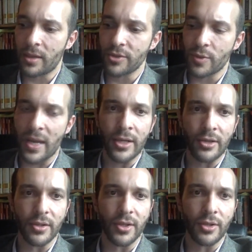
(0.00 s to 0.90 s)
I'll do
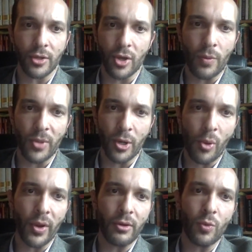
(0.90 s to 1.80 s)
accurately, her, her
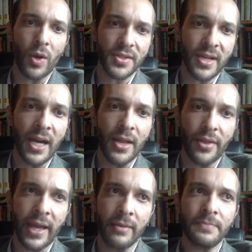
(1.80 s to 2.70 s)
point was not
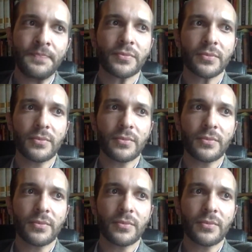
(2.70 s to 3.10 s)
that